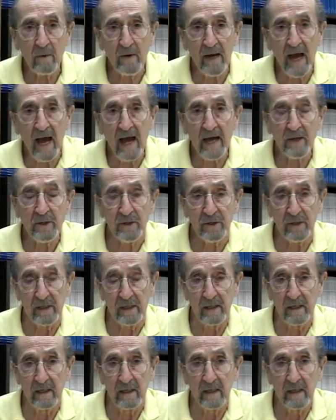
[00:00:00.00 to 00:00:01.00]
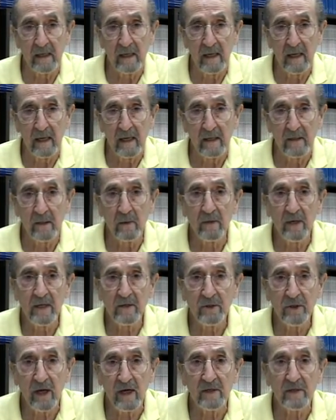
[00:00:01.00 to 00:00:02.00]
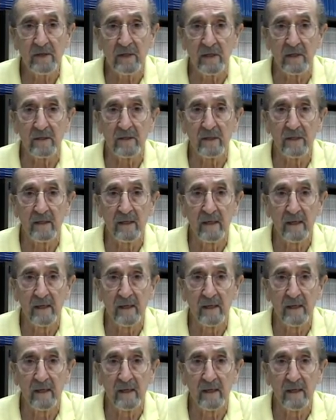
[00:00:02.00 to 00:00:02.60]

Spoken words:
reaction to an injustice,